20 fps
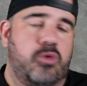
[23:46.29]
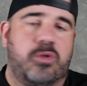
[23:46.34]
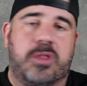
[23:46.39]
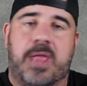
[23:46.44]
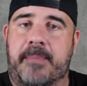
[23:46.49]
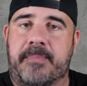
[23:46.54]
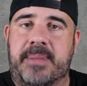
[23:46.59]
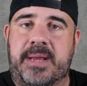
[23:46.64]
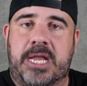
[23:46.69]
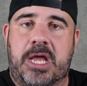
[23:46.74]

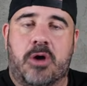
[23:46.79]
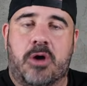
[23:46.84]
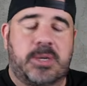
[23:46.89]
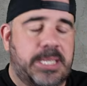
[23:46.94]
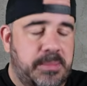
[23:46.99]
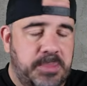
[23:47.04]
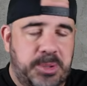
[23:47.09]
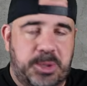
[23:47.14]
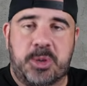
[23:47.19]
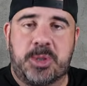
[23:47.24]
Let me know,
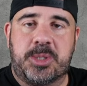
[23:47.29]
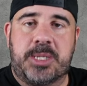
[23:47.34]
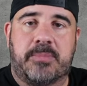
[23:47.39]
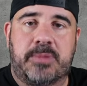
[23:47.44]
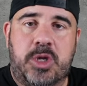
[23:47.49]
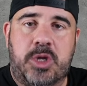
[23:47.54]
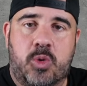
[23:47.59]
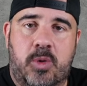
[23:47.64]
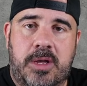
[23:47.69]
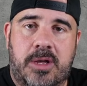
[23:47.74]
because I'm sure some
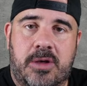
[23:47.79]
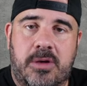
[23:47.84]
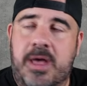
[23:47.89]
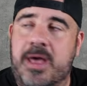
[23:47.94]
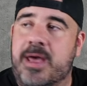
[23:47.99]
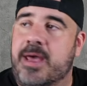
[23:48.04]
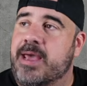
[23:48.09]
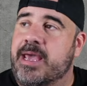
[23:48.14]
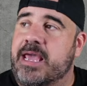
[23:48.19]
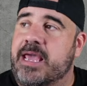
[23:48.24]
of you will.
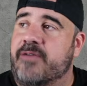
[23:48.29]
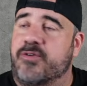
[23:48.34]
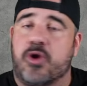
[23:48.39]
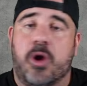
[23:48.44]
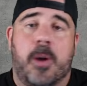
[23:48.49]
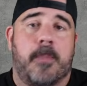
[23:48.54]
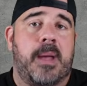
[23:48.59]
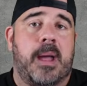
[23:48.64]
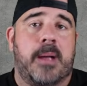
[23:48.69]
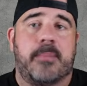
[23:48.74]
If
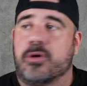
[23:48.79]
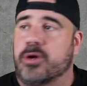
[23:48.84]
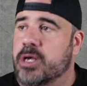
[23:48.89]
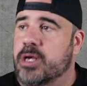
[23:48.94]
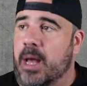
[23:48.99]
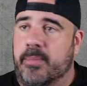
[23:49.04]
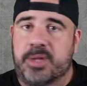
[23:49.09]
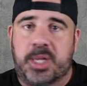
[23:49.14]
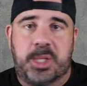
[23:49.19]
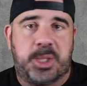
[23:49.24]
you're a member,
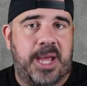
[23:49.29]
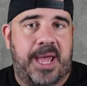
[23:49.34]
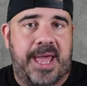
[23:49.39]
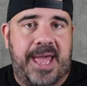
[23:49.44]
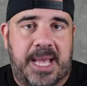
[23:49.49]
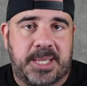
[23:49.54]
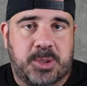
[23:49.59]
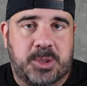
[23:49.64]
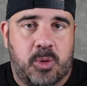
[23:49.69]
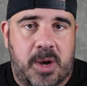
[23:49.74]
come in the chat,
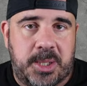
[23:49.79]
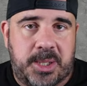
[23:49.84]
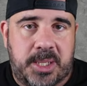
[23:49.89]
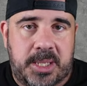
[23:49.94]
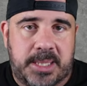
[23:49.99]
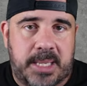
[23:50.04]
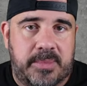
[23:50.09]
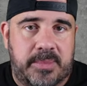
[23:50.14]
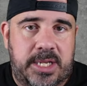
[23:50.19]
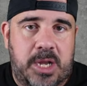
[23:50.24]
ask
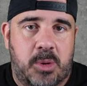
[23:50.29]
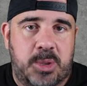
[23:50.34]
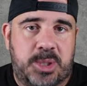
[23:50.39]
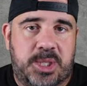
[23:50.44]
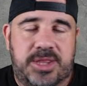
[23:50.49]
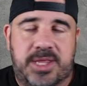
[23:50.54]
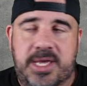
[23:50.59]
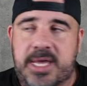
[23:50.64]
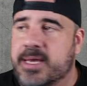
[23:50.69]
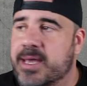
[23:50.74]
questions. Let me know what
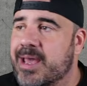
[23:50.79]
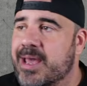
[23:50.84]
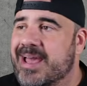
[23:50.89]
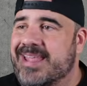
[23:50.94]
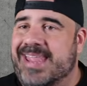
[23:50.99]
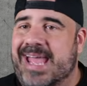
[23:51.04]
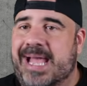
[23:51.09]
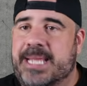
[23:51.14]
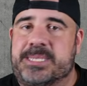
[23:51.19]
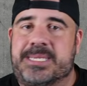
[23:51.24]
you think.
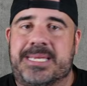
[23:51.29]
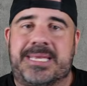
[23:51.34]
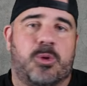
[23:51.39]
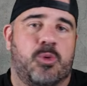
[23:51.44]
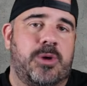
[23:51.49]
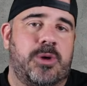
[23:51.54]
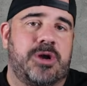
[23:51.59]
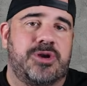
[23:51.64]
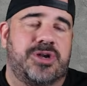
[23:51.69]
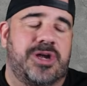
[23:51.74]
That's it.
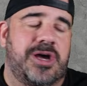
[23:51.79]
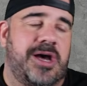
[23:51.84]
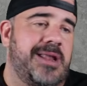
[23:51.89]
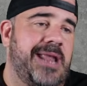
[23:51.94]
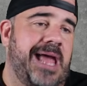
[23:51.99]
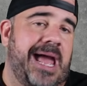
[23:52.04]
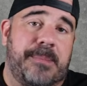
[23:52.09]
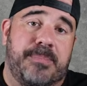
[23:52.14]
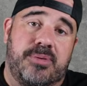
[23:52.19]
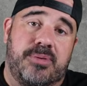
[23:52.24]
We are done.
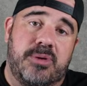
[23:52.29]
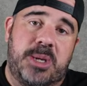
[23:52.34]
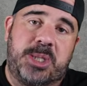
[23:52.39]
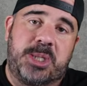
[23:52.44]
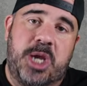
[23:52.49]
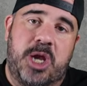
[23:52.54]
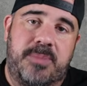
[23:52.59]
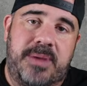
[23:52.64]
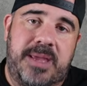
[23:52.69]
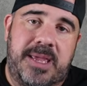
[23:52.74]
I
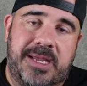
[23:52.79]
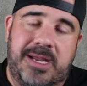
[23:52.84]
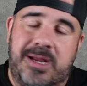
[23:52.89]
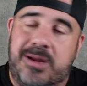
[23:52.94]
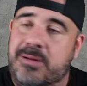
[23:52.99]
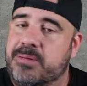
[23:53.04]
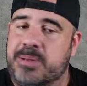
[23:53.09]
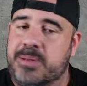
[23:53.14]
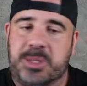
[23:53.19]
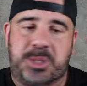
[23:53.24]
appreciate you being
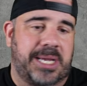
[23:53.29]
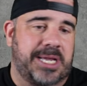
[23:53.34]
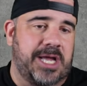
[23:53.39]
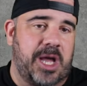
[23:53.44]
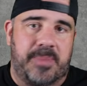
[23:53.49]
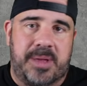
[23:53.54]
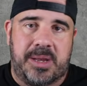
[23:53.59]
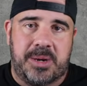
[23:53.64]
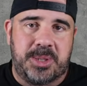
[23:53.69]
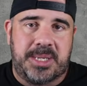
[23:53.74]
here. Check
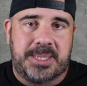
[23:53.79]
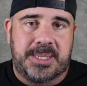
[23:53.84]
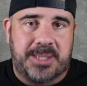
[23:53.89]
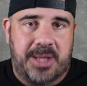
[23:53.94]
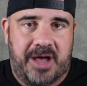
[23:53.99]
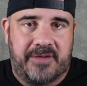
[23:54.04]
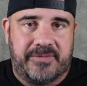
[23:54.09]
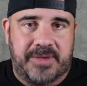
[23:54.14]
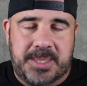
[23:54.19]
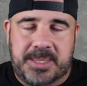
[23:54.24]
out BettorSheets,
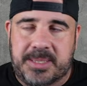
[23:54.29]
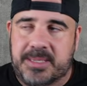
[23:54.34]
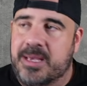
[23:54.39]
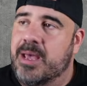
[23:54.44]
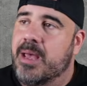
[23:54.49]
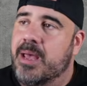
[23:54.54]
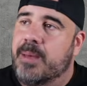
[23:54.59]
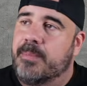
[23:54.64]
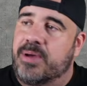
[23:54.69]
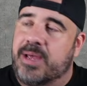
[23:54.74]
obviously.
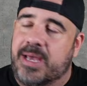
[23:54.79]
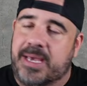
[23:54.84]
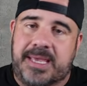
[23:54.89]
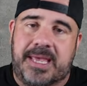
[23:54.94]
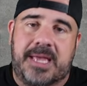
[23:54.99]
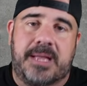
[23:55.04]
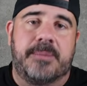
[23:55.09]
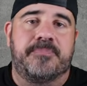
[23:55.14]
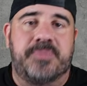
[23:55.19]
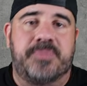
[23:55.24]
But
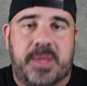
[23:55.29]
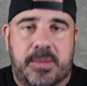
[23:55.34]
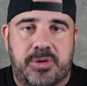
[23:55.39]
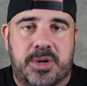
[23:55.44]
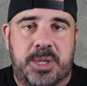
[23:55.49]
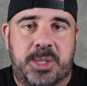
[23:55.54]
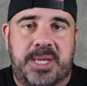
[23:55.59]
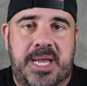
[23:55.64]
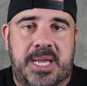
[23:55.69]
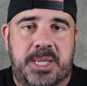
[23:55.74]
again,
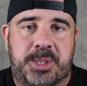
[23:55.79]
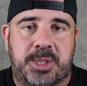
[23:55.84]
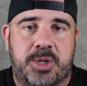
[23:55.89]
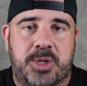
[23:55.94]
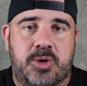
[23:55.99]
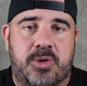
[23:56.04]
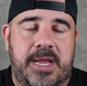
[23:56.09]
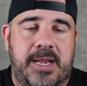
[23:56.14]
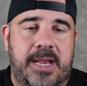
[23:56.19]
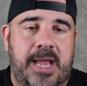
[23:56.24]
appreciate
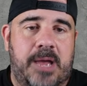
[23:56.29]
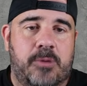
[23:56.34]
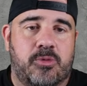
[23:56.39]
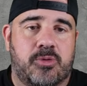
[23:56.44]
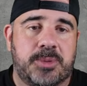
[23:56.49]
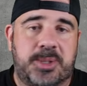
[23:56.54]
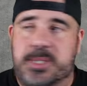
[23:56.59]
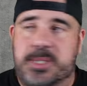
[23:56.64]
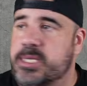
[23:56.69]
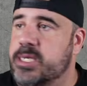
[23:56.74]
you, and I
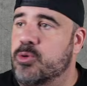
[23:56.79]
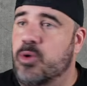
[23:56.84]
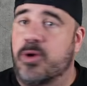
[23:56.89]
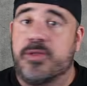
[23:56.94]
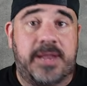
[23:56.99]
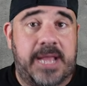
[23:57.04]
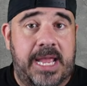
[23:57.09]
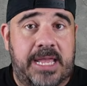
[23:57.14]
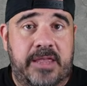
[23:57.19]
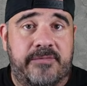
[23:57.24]
will see you on
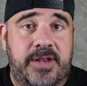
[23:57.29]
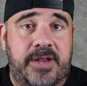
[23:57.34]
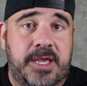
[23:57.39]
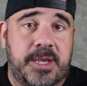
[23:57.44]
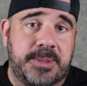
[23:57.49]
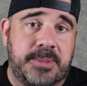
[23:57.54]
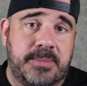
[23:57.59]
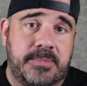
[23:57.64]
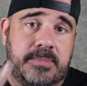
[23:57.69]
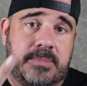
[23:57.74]
the daily
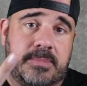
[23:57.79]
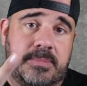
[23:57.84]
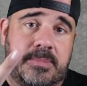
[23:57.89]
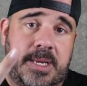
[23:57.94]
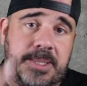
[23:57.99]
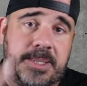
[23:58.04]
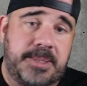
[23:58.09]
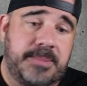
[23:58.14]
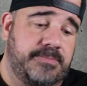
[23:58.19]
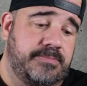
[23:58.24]
videos.
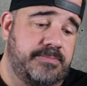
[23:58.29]
Peace.